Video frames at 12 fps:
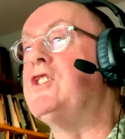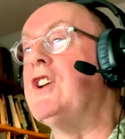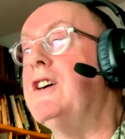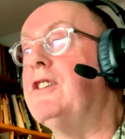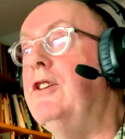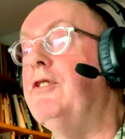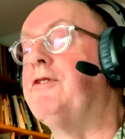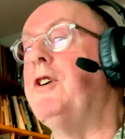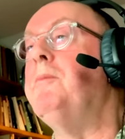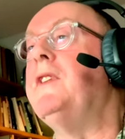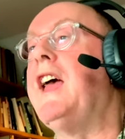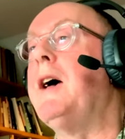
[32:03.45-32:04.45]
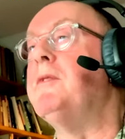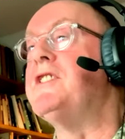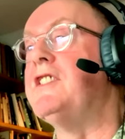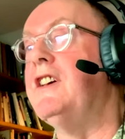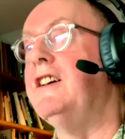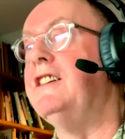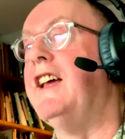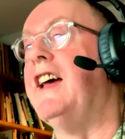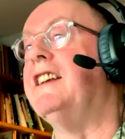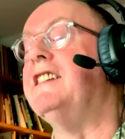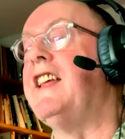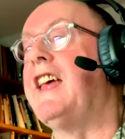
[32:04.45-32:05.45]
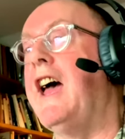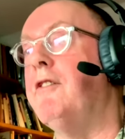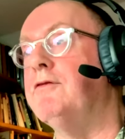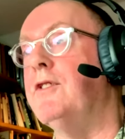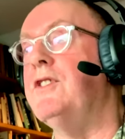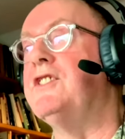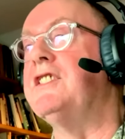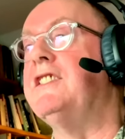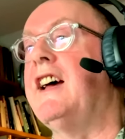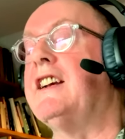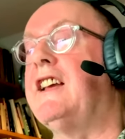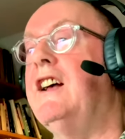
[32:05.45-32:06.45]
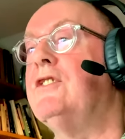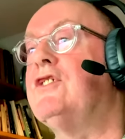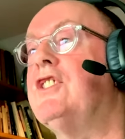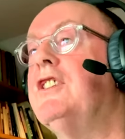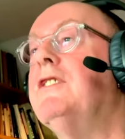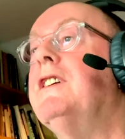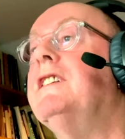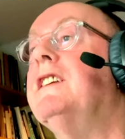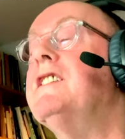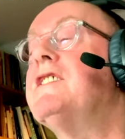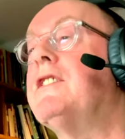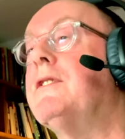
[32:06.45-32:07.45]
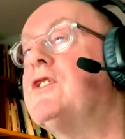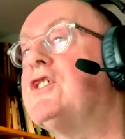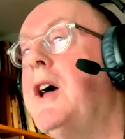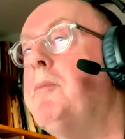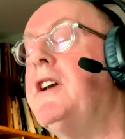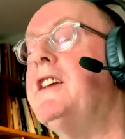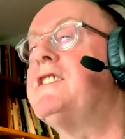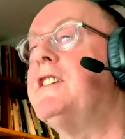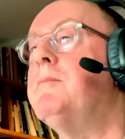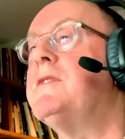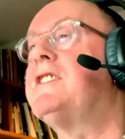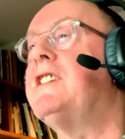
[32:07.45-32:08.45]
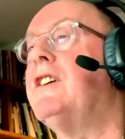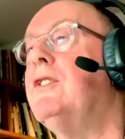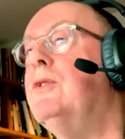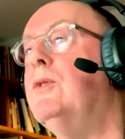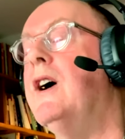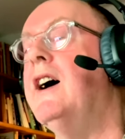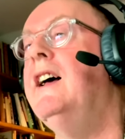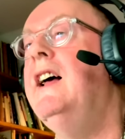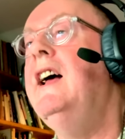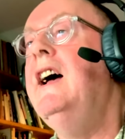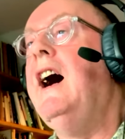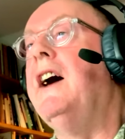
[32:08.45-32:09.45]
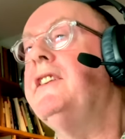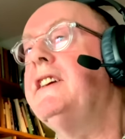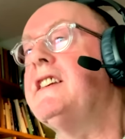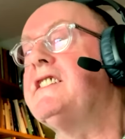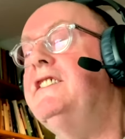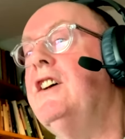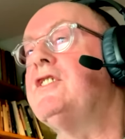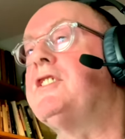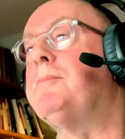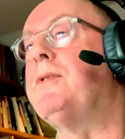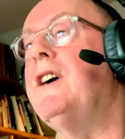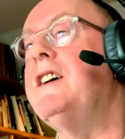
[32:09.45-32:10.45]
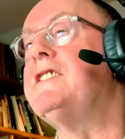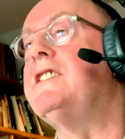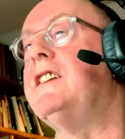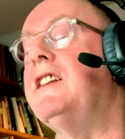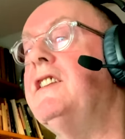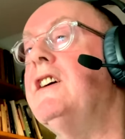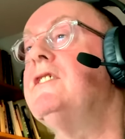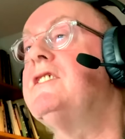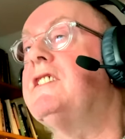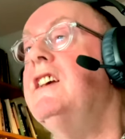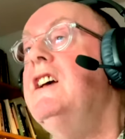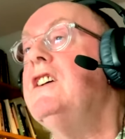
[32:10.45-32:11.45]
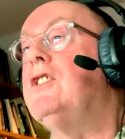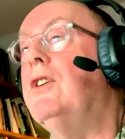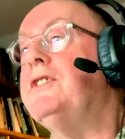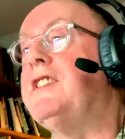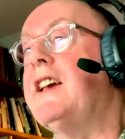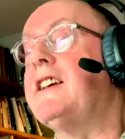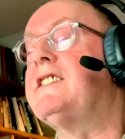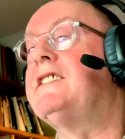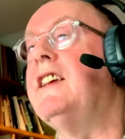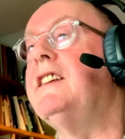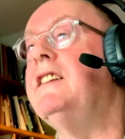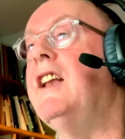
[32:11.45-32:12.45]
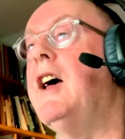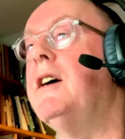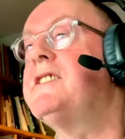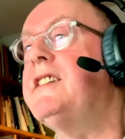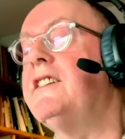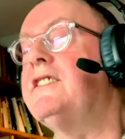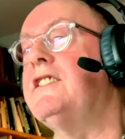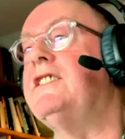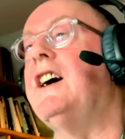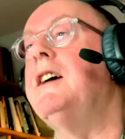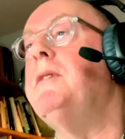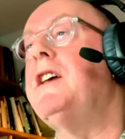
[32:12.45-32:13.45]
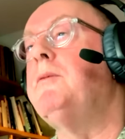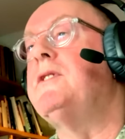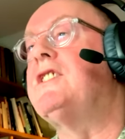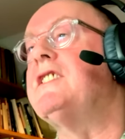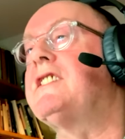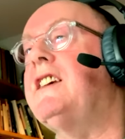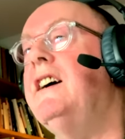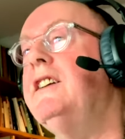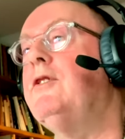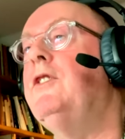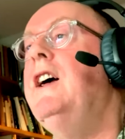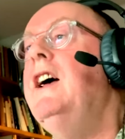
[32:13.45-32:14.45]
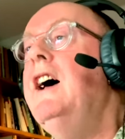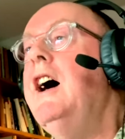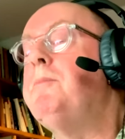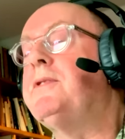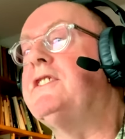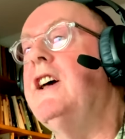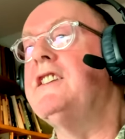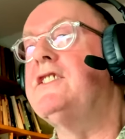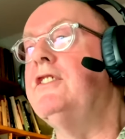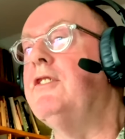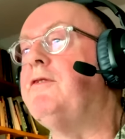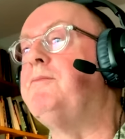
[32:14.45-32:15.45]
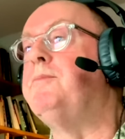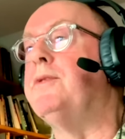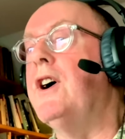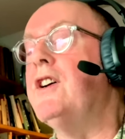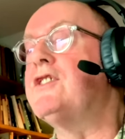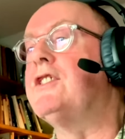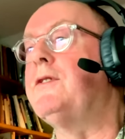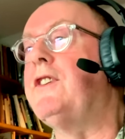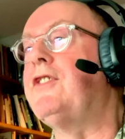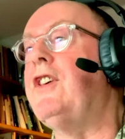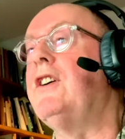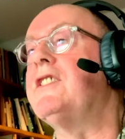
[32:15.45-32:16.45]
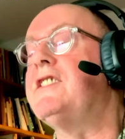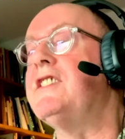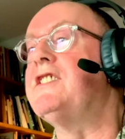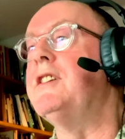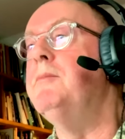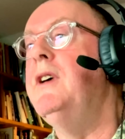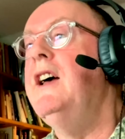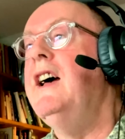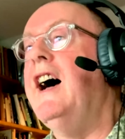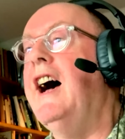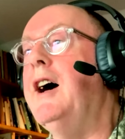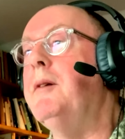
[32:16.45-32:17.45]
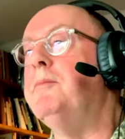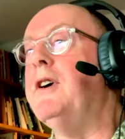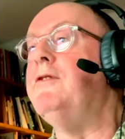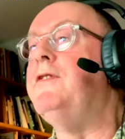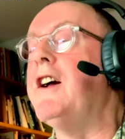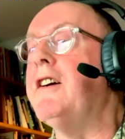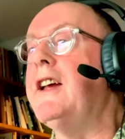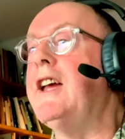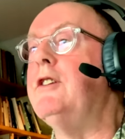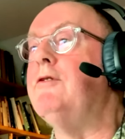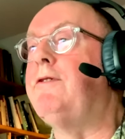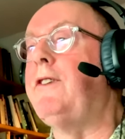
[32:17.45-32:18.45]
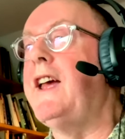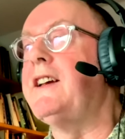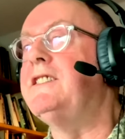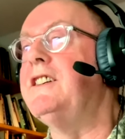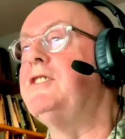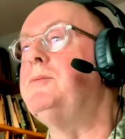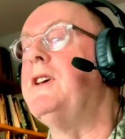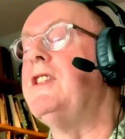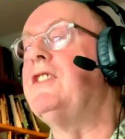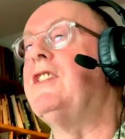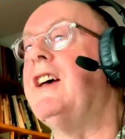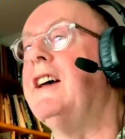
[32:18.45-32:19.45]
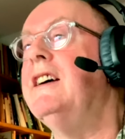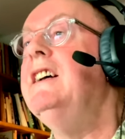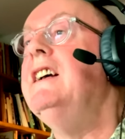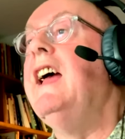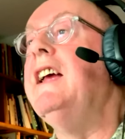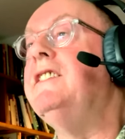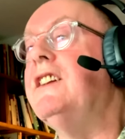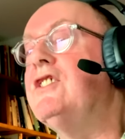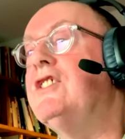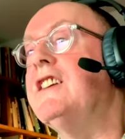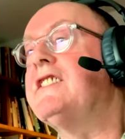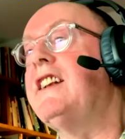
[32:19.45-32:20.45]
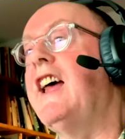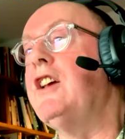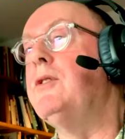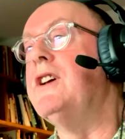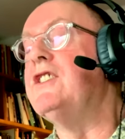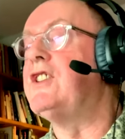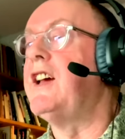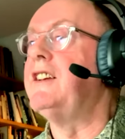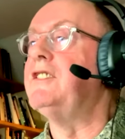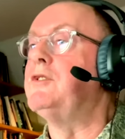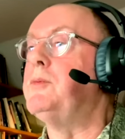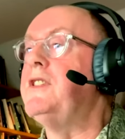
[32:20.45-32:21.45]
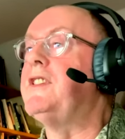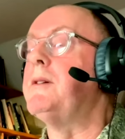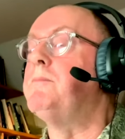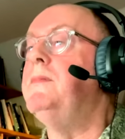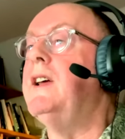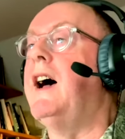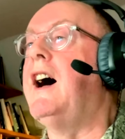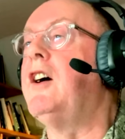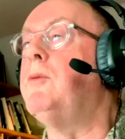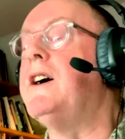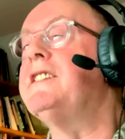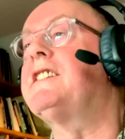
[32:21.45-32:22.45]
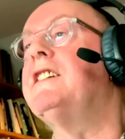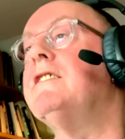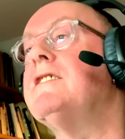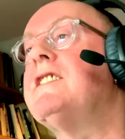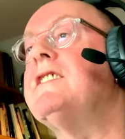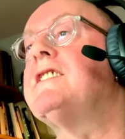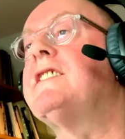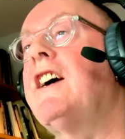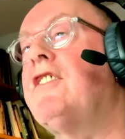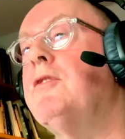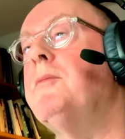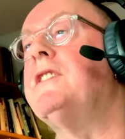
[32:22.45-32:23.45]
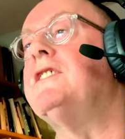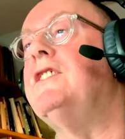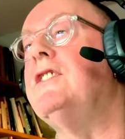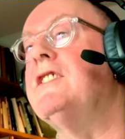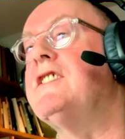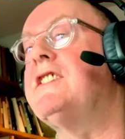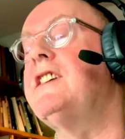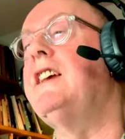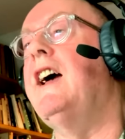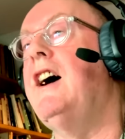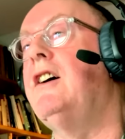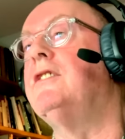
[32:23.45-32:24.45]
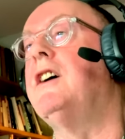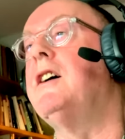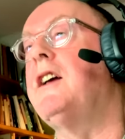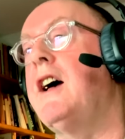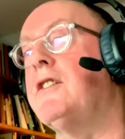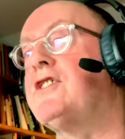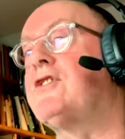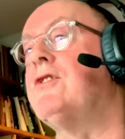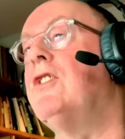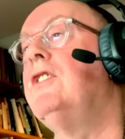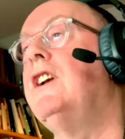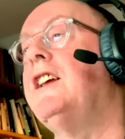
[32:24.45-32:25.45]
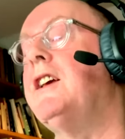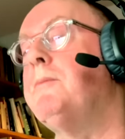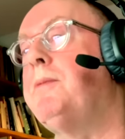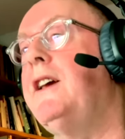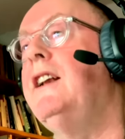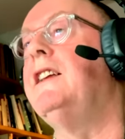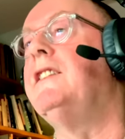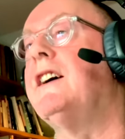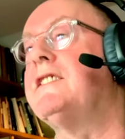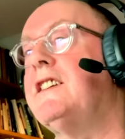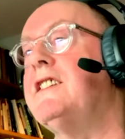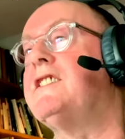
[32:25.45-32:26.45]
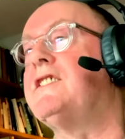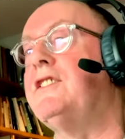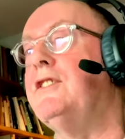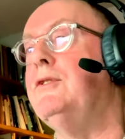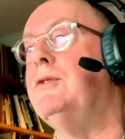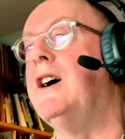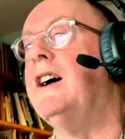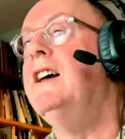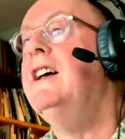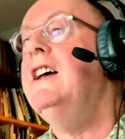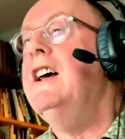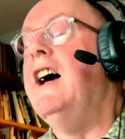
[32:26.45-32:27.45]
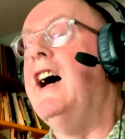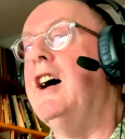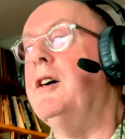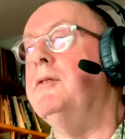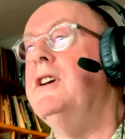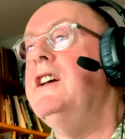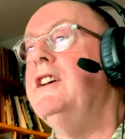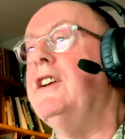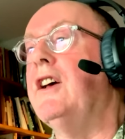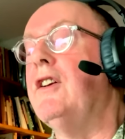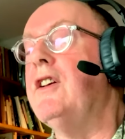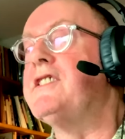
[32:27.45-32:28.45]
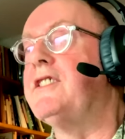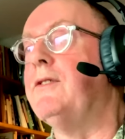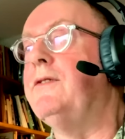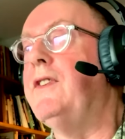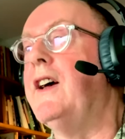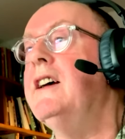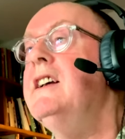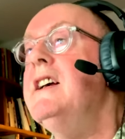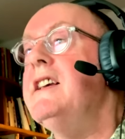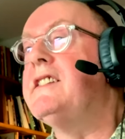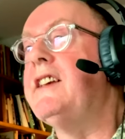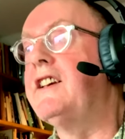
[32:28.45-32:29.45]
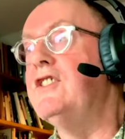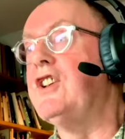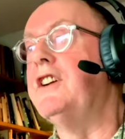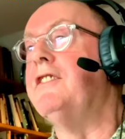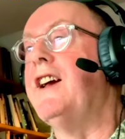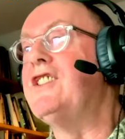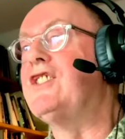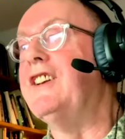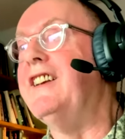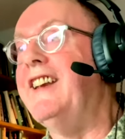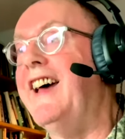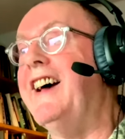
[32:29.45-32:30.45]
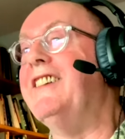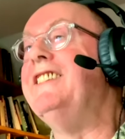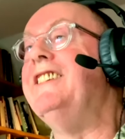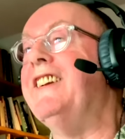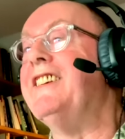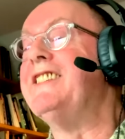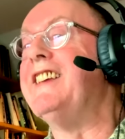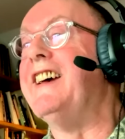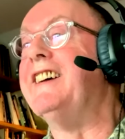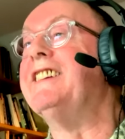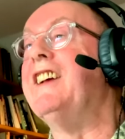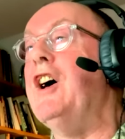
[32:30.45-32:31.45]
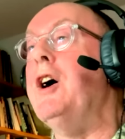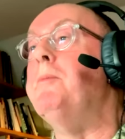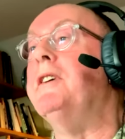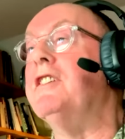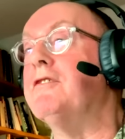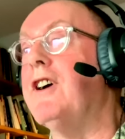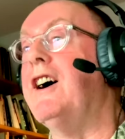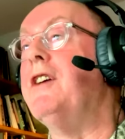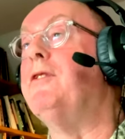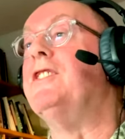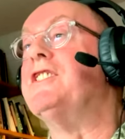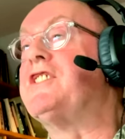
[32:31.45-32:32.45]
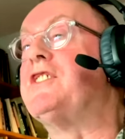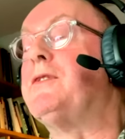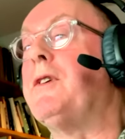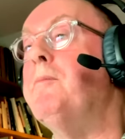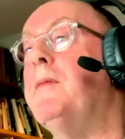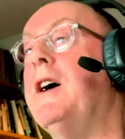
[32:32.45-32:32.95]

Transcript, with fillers: jungle, from the Amazon, and they have roots in that culture and sort of shamanism. So I think it's no surprise that in those contexts, then Santo Daime, which is kind of a sort of branch of Catholicism, but very inflected with indigenous language, and with the ayahuasca as its sacrament, you can see how strongly appealing that is to lots of second generation urban arrivals from